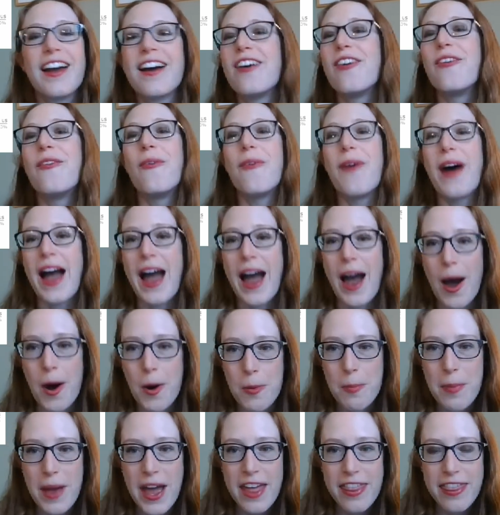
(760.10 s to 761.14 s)
wow,
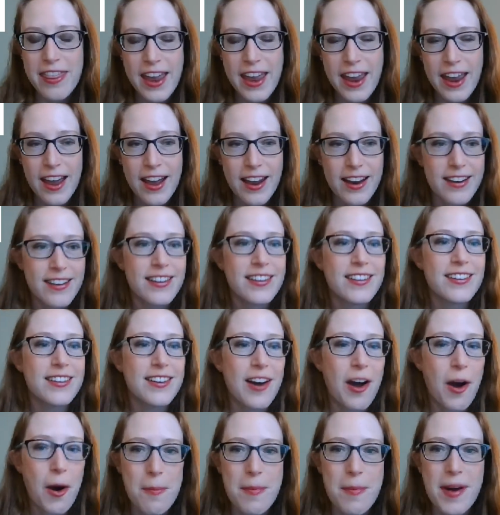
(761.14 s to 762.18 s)
Bethanne,
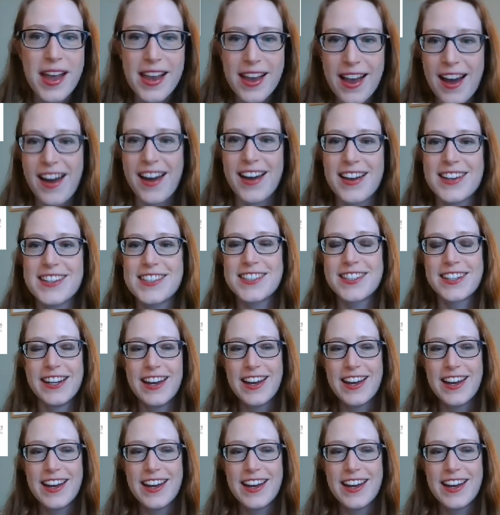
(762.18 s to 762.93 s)
oh my gosh.